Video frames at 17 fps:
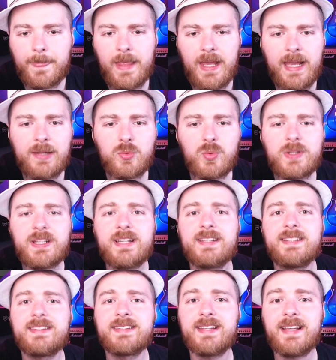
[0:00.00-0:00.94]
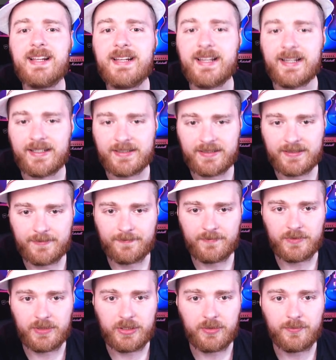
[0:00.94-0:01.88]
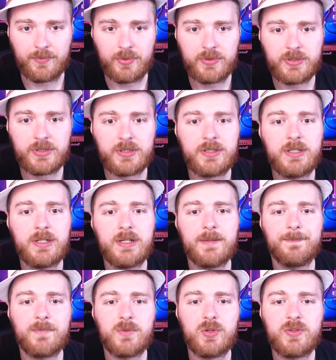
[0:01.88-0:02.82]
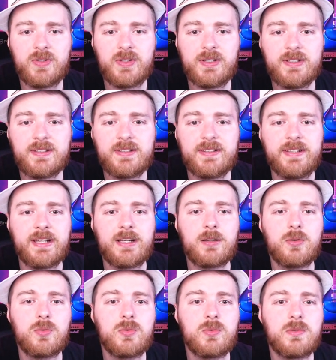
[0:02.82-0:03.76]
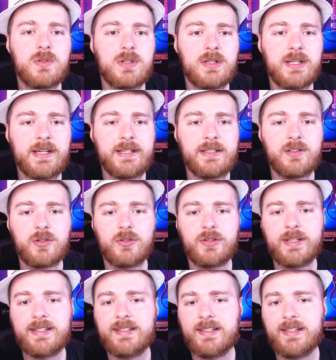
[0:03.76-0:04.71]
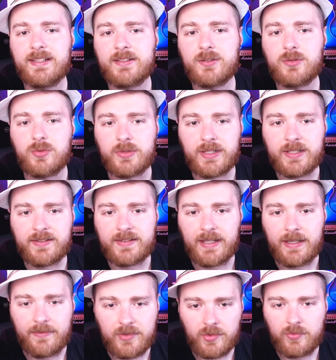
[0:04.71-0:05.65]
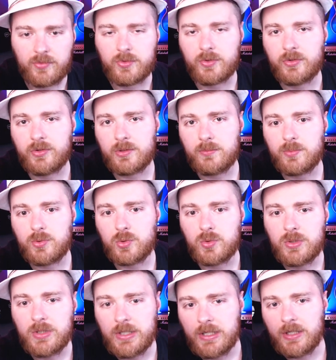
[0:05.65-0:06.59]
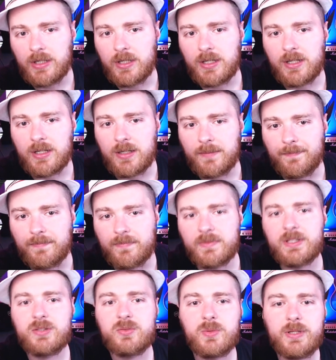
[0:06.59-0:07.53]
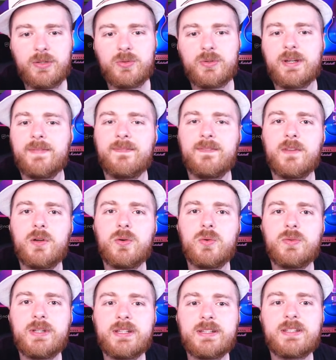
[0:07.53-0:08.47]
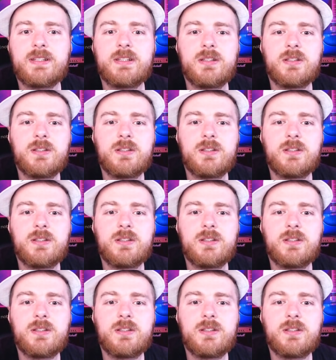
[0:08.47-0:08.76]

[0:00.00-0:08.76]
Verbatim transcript: and when I select the computer, you see this yellow line connecting it to the safe. So for example, um, this way you can know that